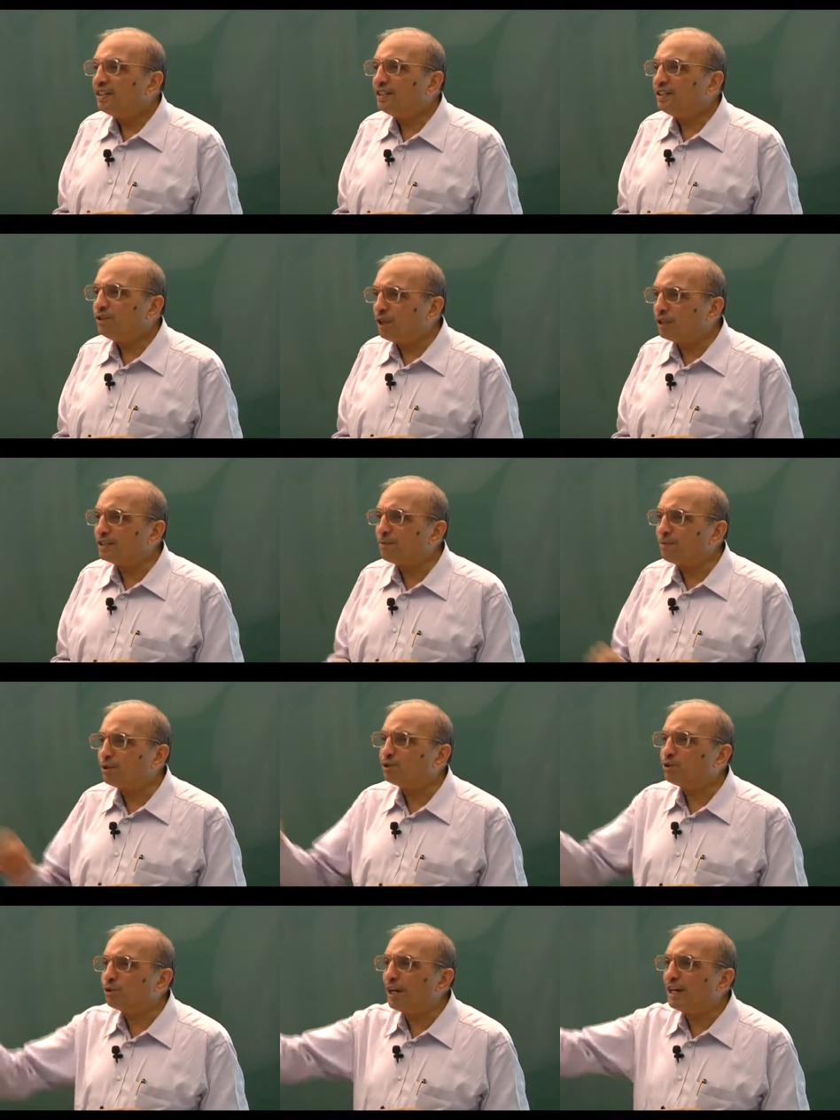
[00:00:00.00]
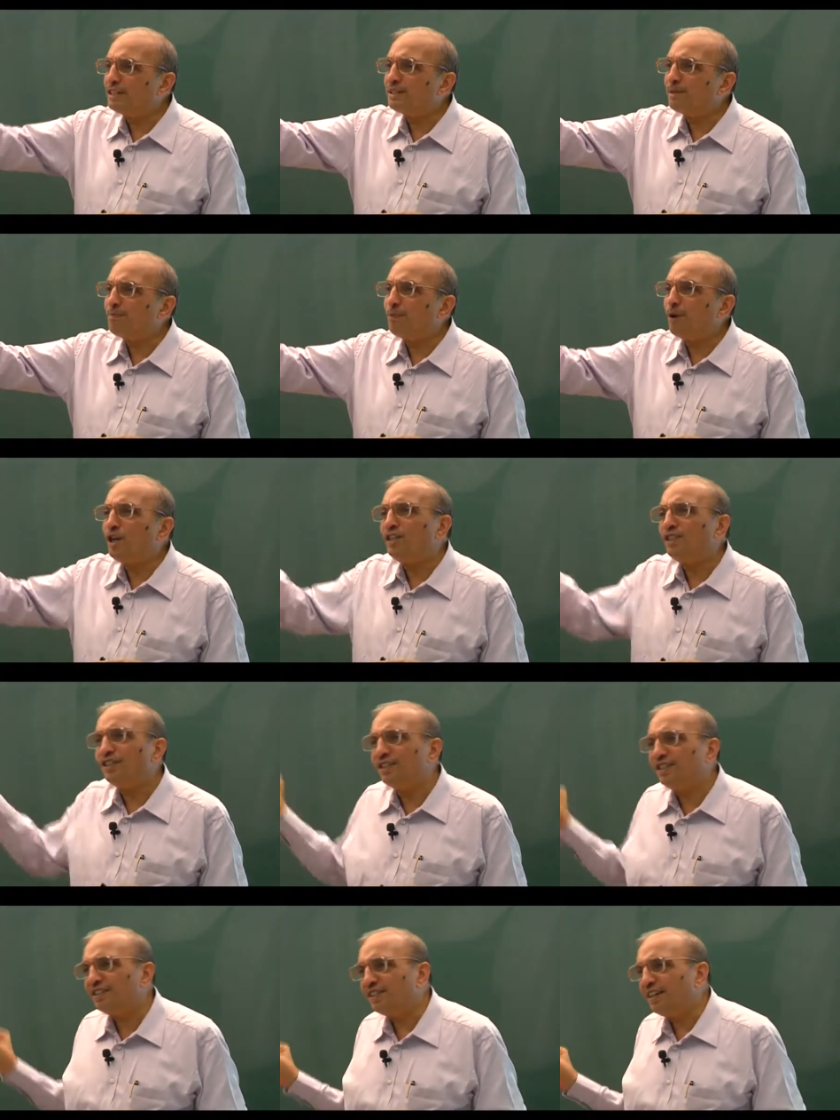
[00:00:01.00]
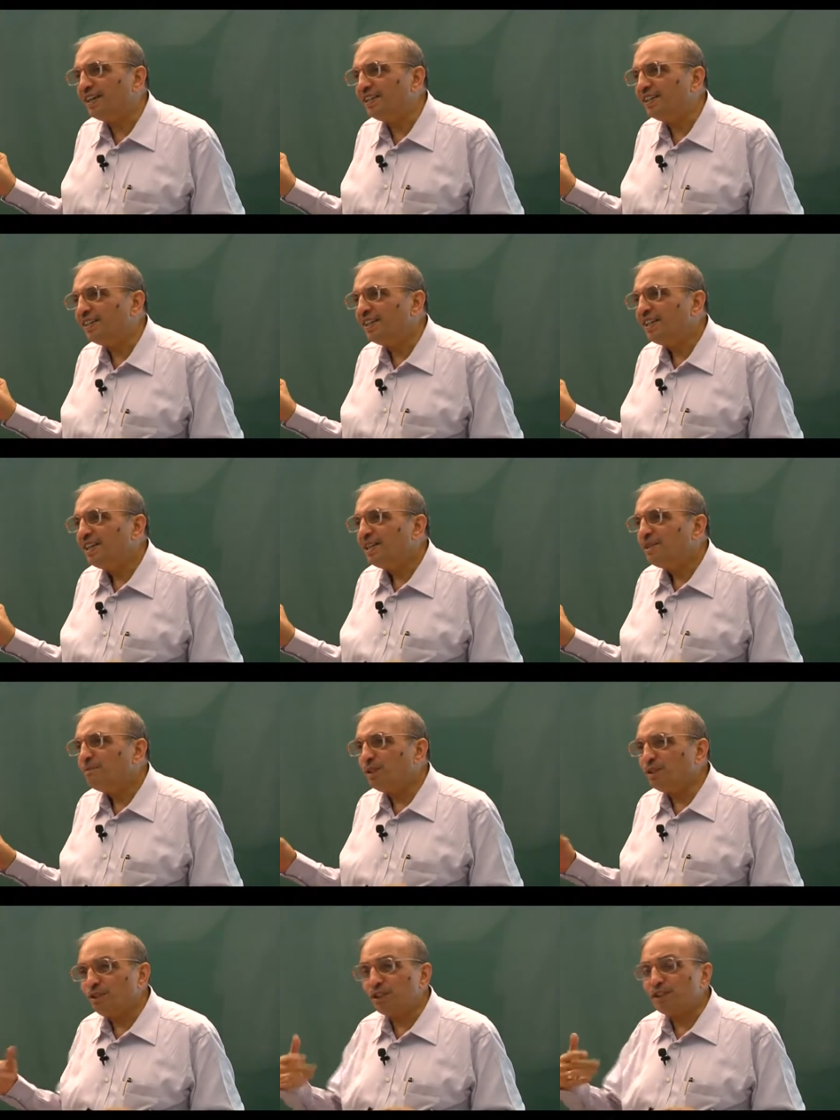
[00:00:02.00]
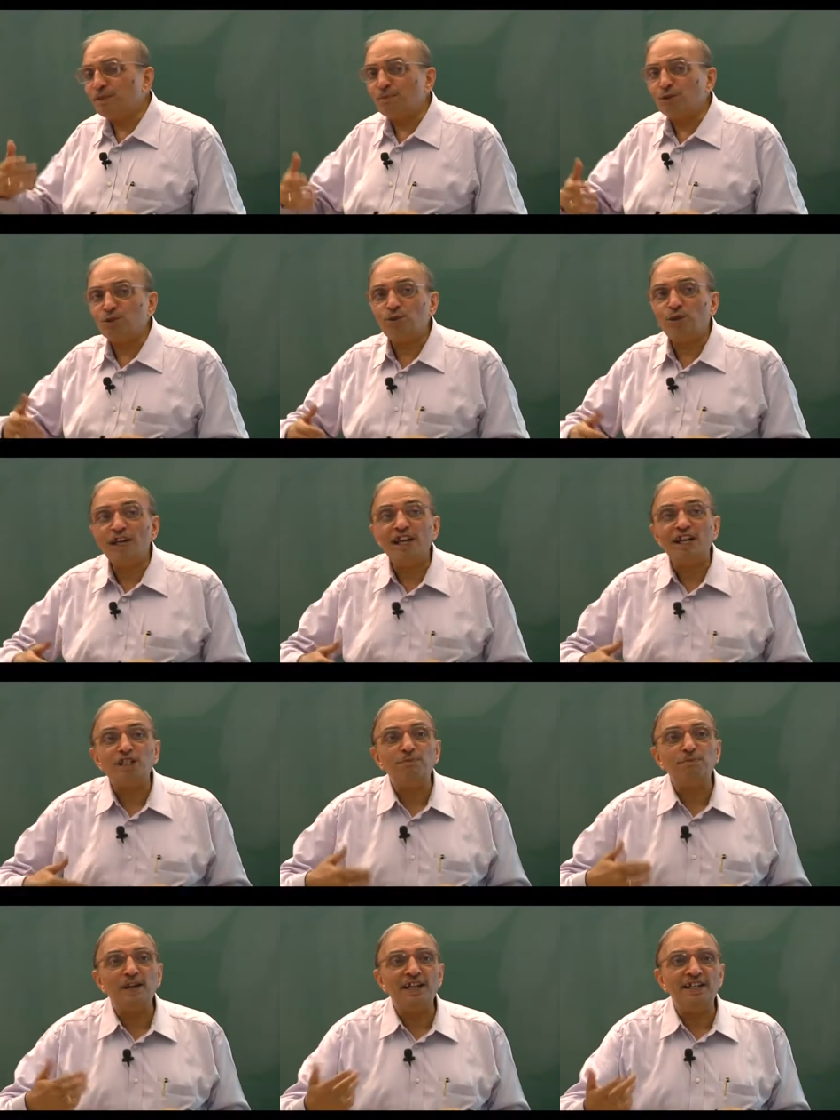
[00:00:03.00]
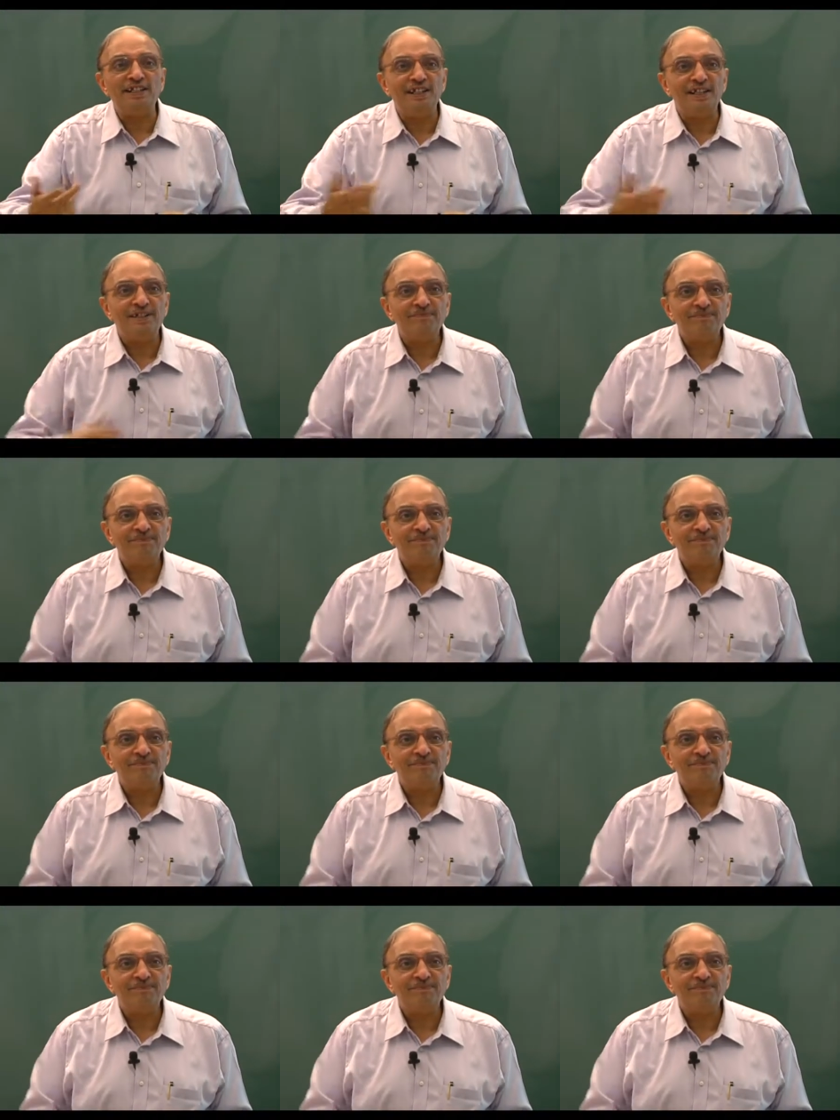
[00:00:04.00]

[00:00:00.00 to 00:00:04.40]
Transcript: You are supposed to write some points on the slide, but you are supposed to explain